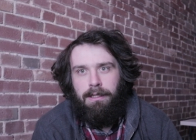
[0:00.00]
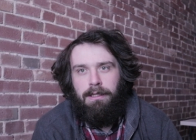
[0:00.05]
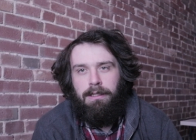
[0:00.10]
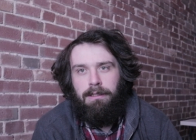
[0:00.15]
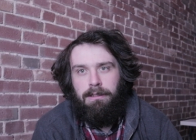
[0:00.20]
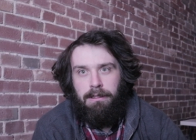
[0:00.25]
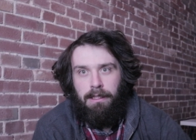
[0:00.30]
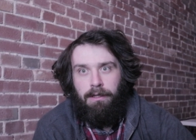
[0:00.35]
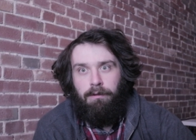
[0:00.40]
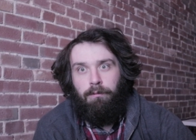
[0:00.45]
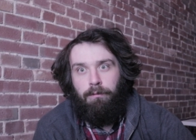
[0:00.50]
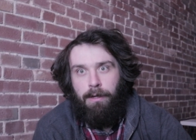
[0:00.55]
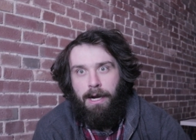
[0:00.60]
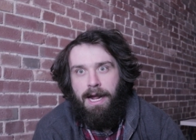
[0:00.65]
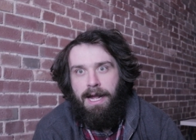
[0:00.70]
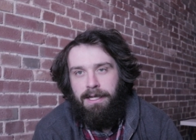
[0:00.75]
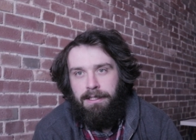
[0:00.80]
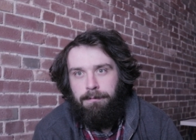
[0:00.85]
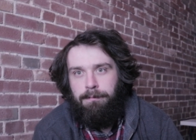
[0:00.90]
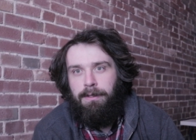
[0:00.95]
that it's a
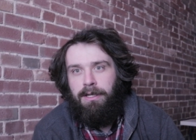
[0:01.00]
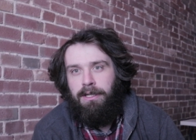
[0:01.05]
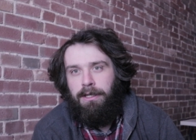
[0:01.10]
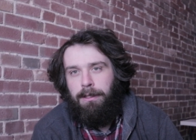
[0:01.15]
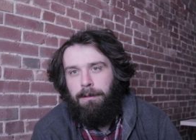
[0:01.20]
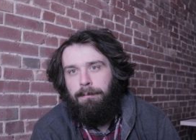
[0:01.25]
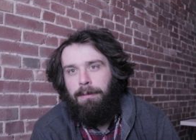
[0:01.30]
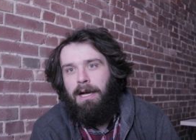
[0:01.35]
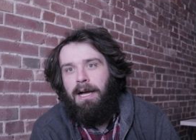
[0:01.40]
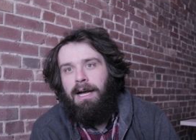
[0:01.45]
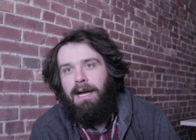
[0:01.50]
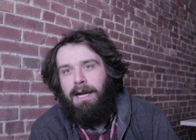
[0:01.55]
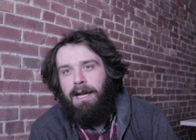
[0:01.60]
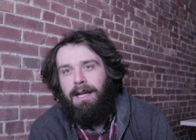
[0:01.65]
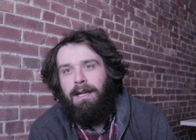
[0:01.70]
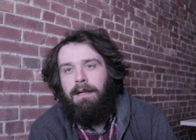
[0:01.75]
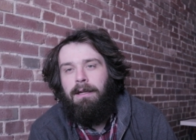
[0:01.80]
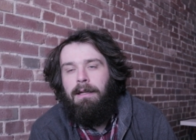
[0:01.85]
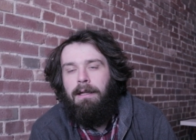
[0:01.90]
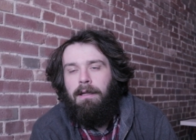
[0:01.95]
Raspberry
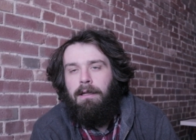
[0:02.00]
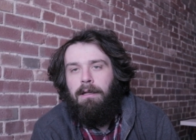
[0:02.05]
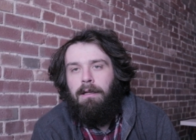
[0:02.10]
Pi